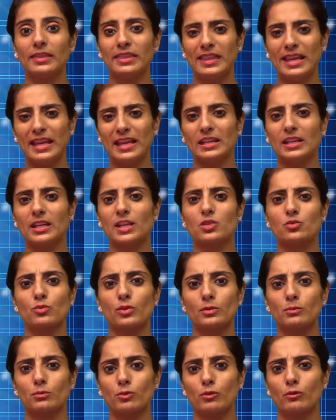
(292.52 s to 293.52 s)
then it
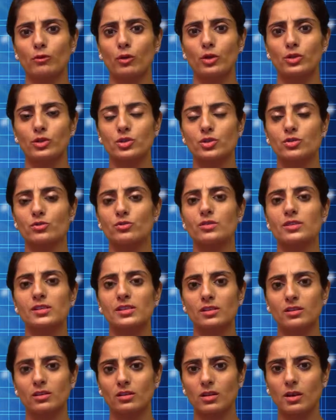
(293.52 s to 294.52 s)
will move on to
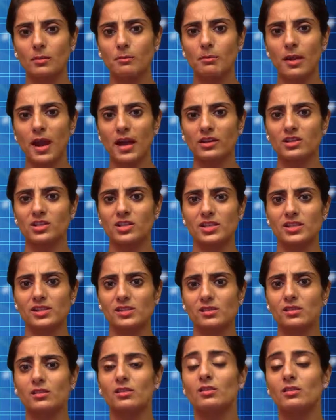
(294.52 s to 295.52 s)
compact
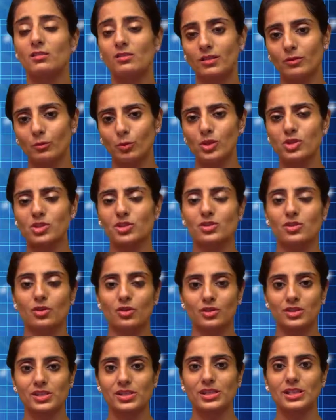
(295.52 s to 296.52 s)
disk, which is
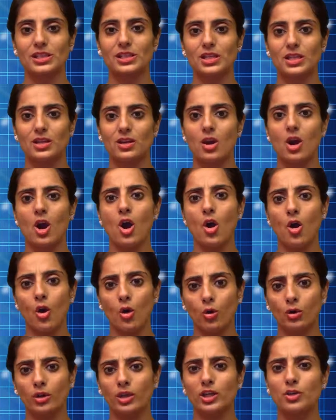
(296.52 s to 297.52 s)
your CD
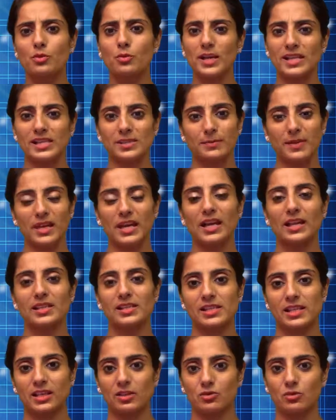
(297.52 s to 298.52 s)
or USB,
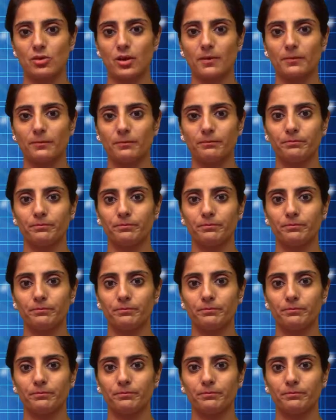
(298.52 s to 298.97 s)
etc.